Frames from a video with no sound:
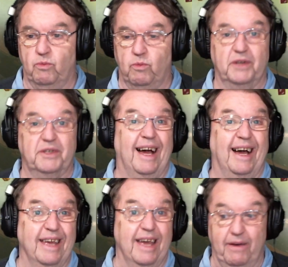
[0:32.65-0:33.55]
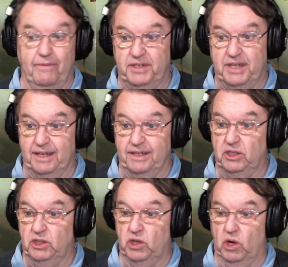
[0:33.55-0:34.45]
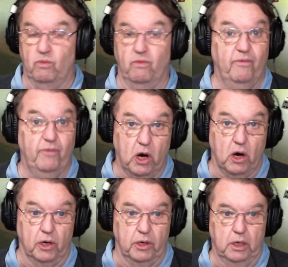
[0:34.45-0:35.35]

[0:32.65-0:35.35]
what I have done so far